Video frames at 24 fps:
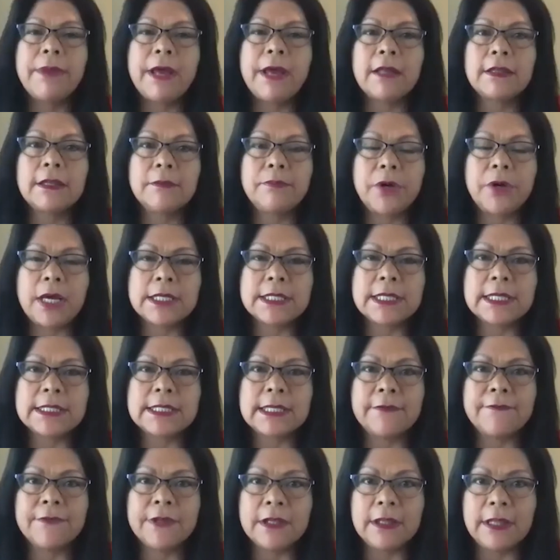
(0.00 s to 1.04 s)
the process
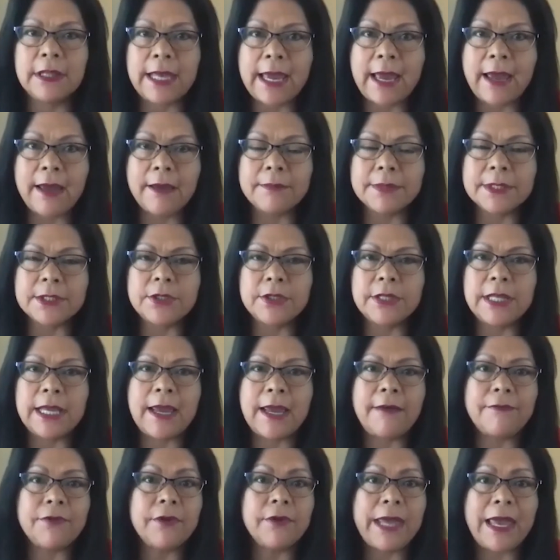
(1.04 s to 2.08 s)
of the labs? Do they
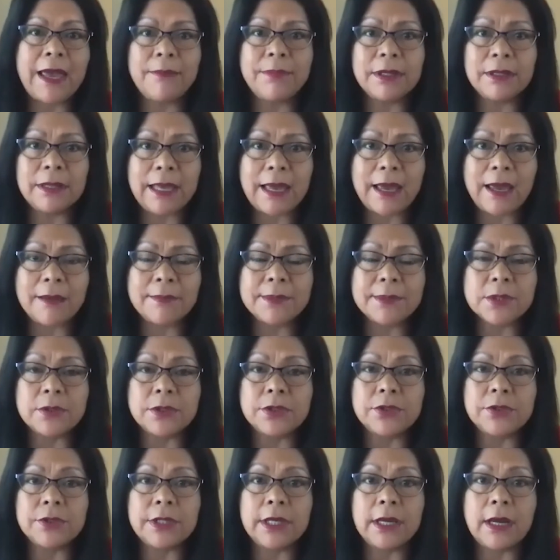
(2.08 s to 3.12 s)
have the Abbott labs, or
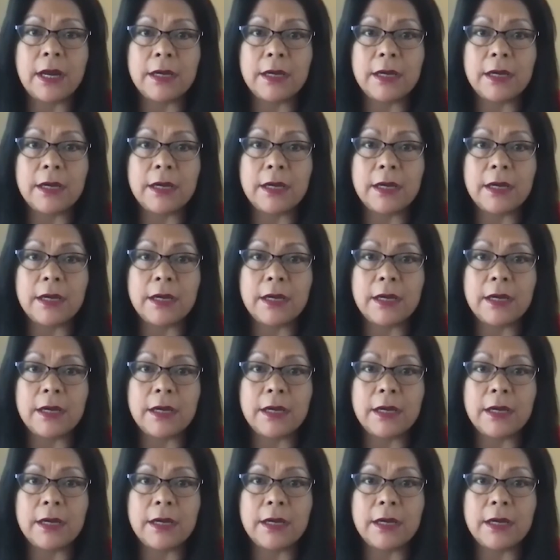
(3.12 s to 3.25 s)
are they